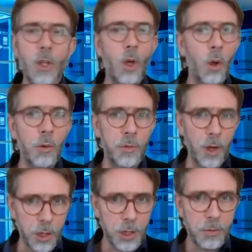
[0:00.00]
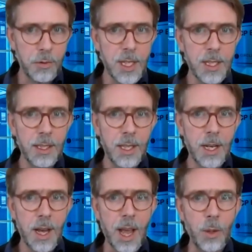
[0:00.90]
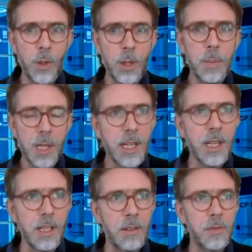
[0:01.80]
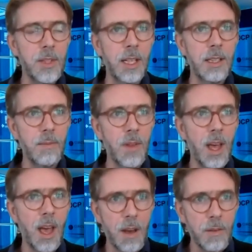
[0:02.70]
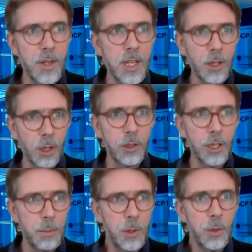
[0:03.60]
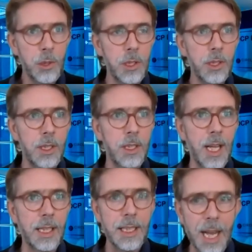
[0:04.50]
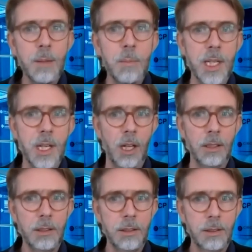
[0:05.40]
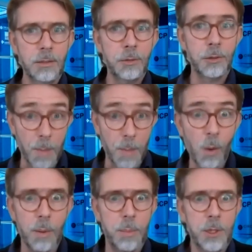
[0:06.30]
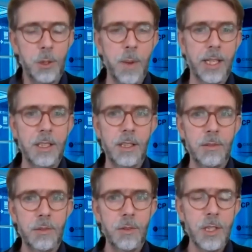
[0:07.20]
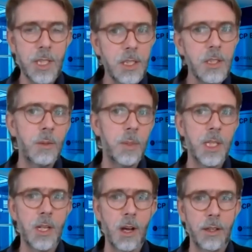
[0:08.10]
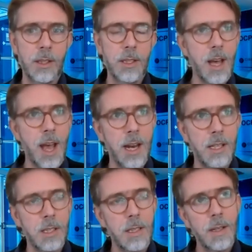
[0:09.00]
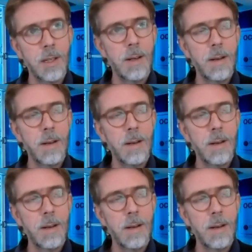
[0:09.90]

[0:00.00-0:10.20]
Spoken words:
the whole philosophy, and we believe that every contribution that can be done from our perspective needs to be done. And